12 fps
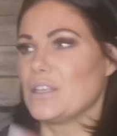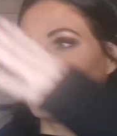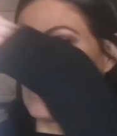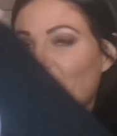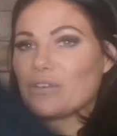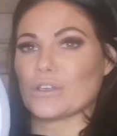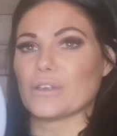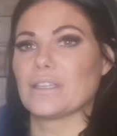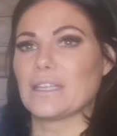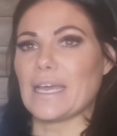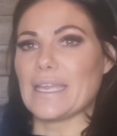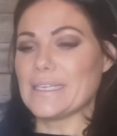You have a good
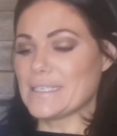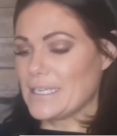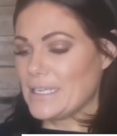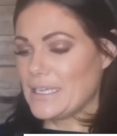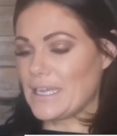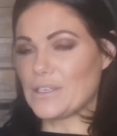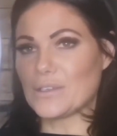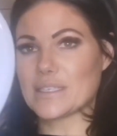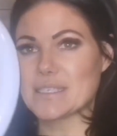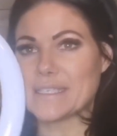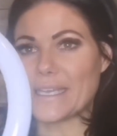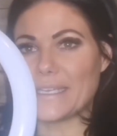light and you
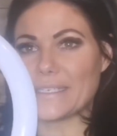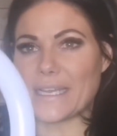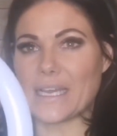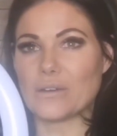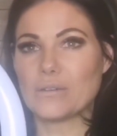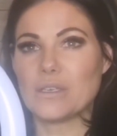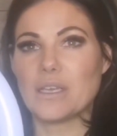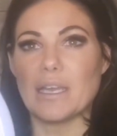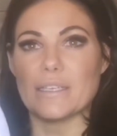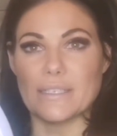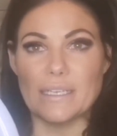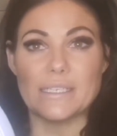can set it down
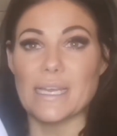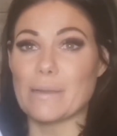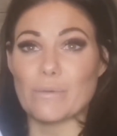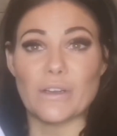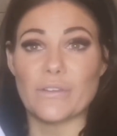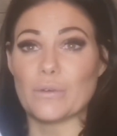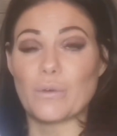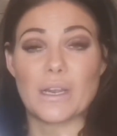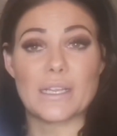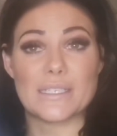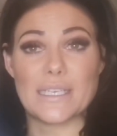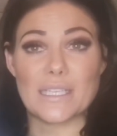and set a timer if you
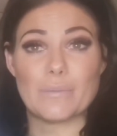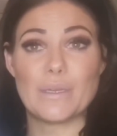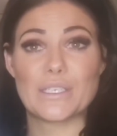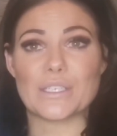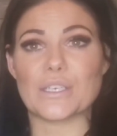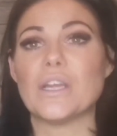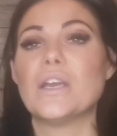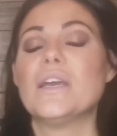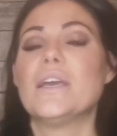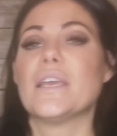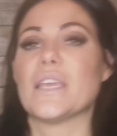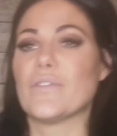want and take the picture.
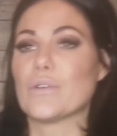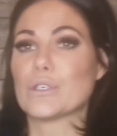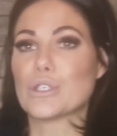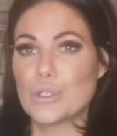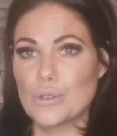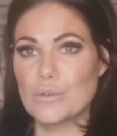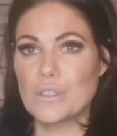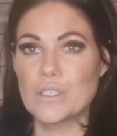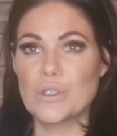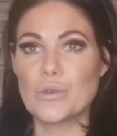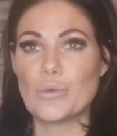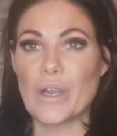If you're
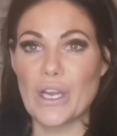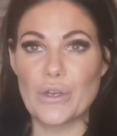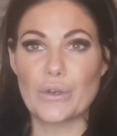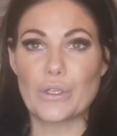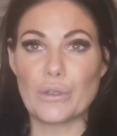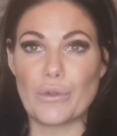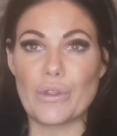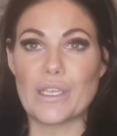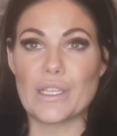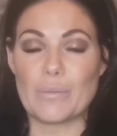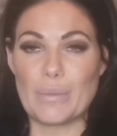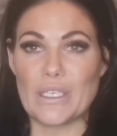choosing to wear your clothing
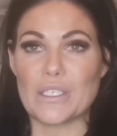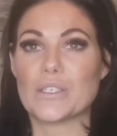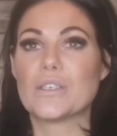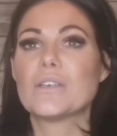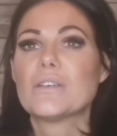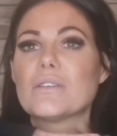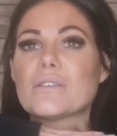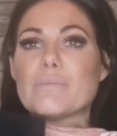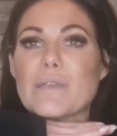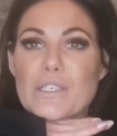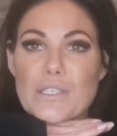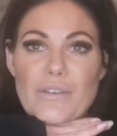in the picture, just
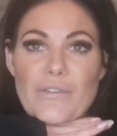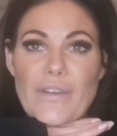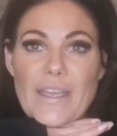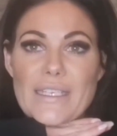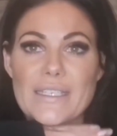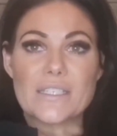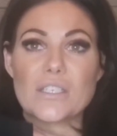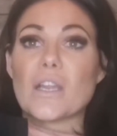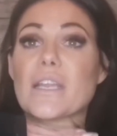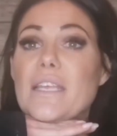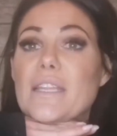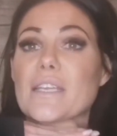make sure your face is
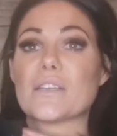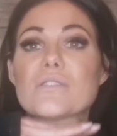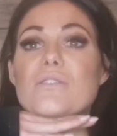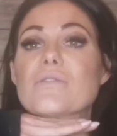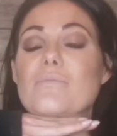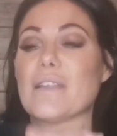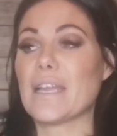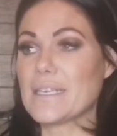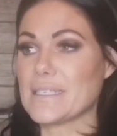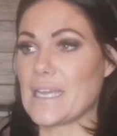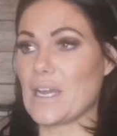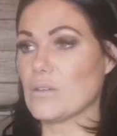not in there. So from
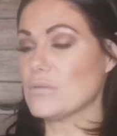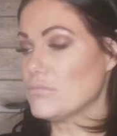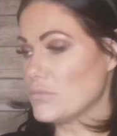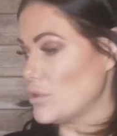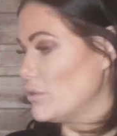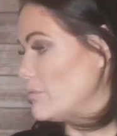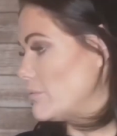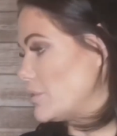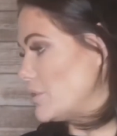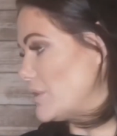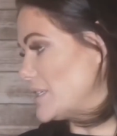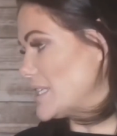neck down, no,
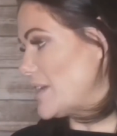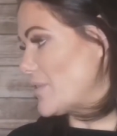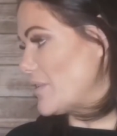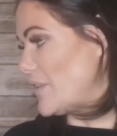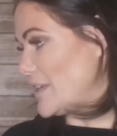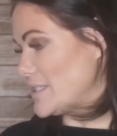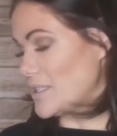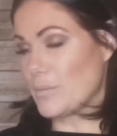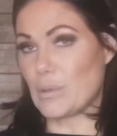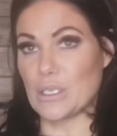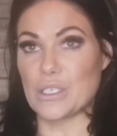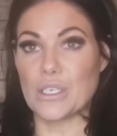you don't need to have your face in the
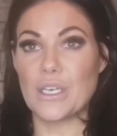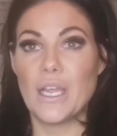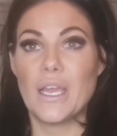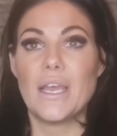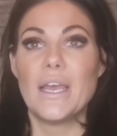picture